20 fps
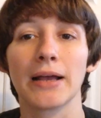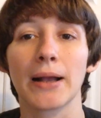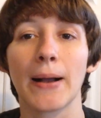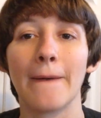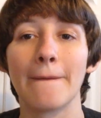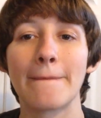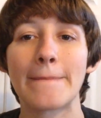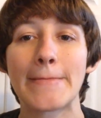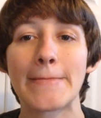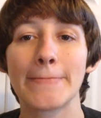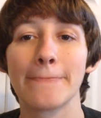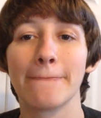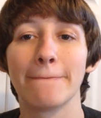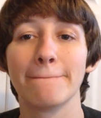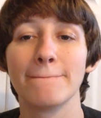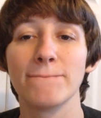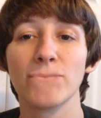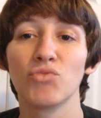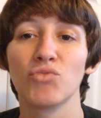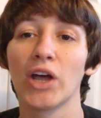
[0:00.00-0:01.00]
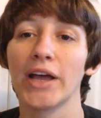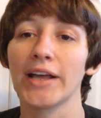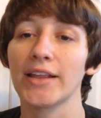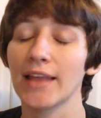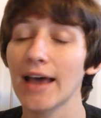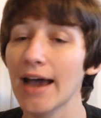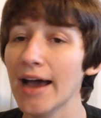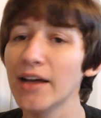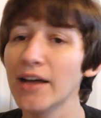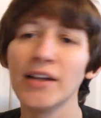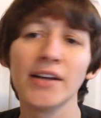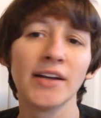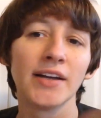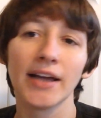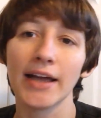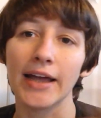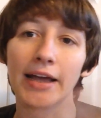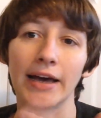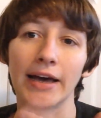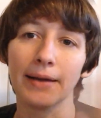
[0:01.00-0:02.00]
then go like that,
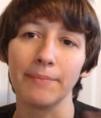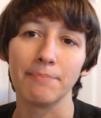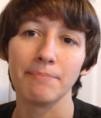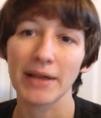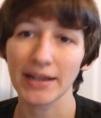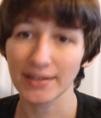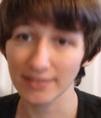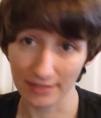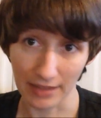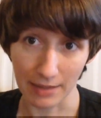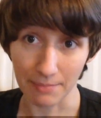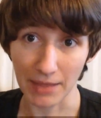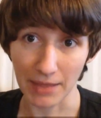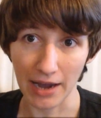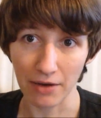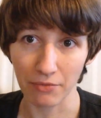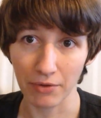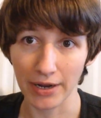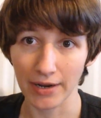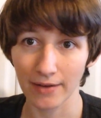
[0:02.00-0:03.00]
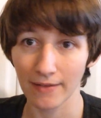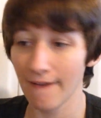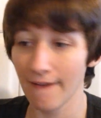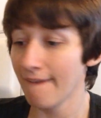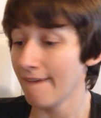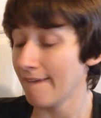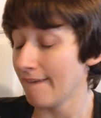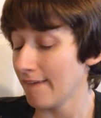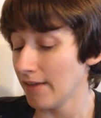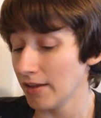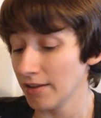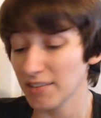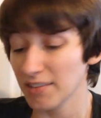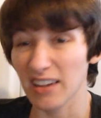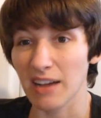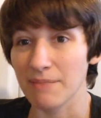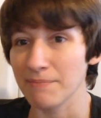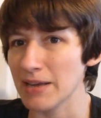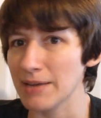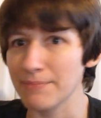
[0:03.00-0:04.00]
and mix them that way.
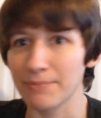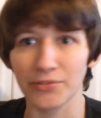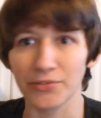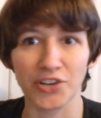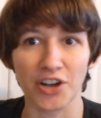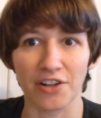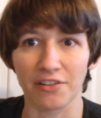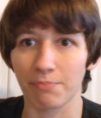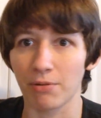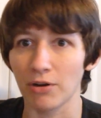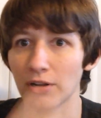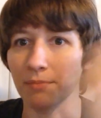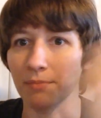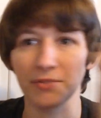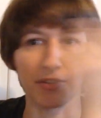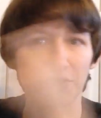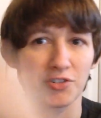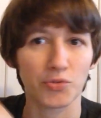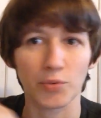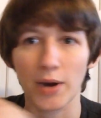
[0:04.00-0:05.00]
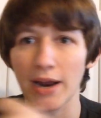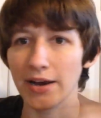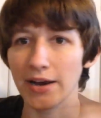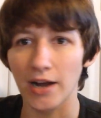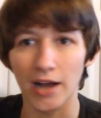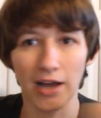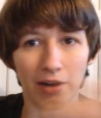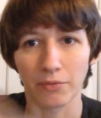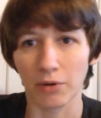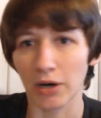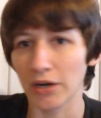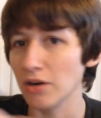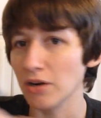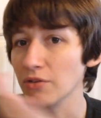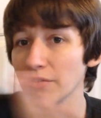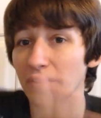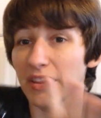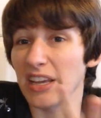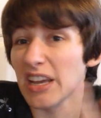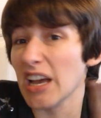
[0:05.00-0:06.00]
Some people just put them straight on one
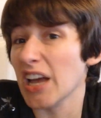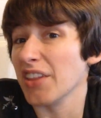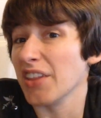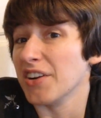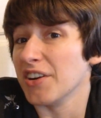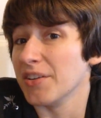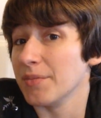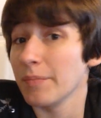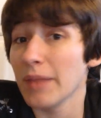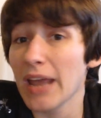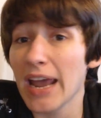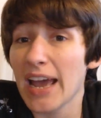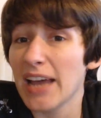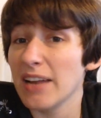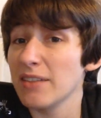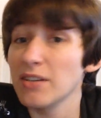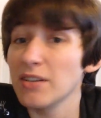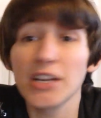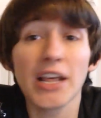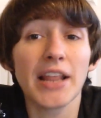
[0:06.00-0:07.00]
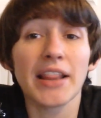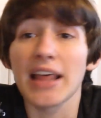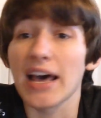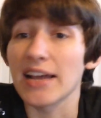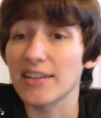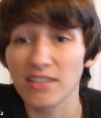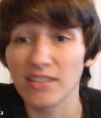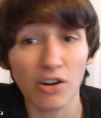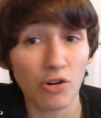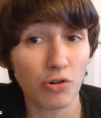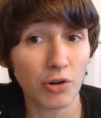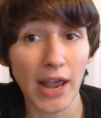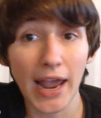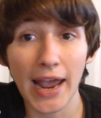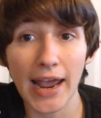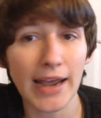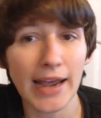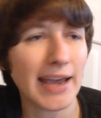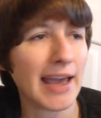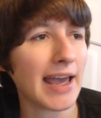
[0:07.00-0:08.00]
over the other, and that's
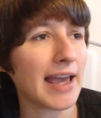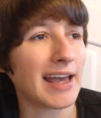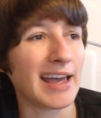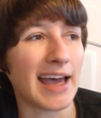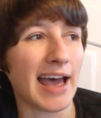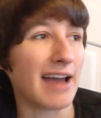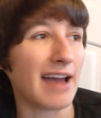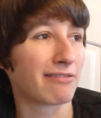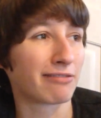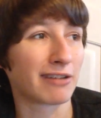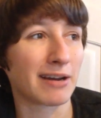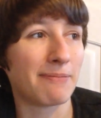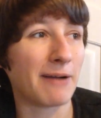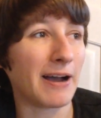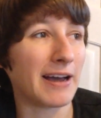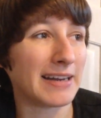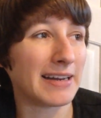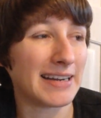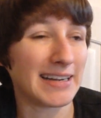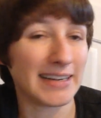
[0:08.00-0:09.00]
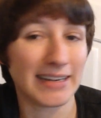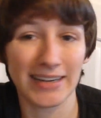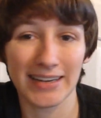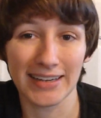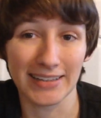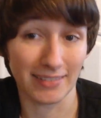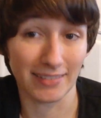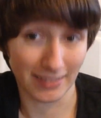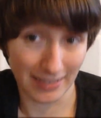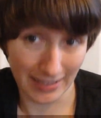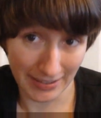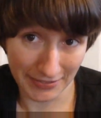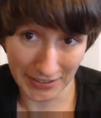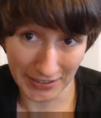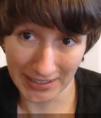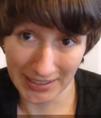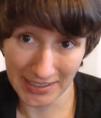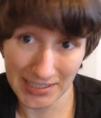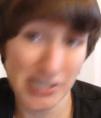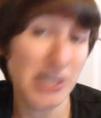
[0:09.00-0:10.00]
okay. Everybody is
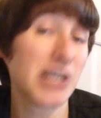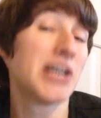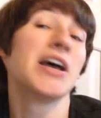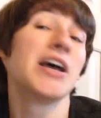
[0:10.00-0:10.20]
different.